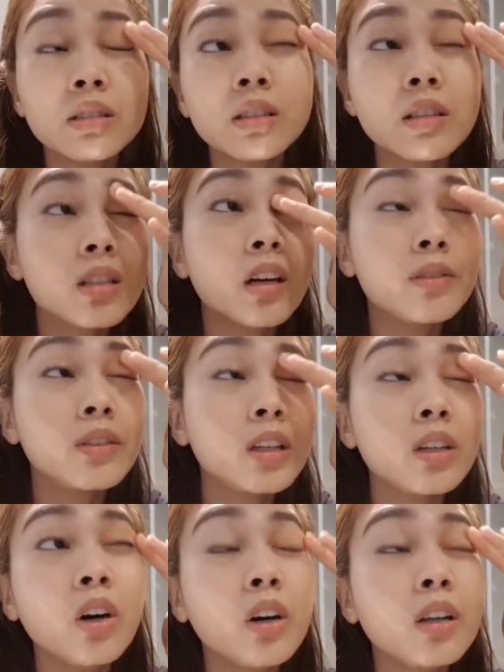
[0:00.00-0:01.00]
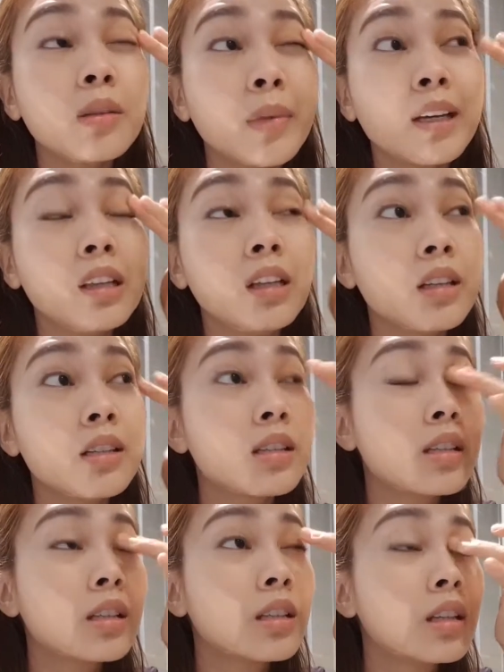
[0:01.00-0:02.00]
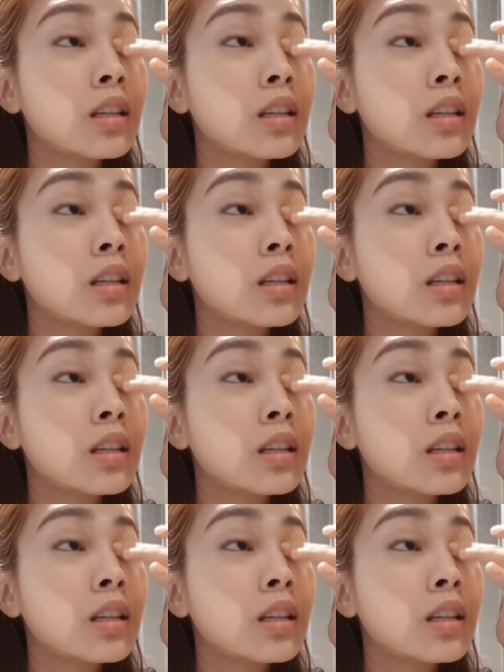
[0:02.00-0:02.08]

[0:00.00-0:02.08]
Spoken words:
Just covering all my lids.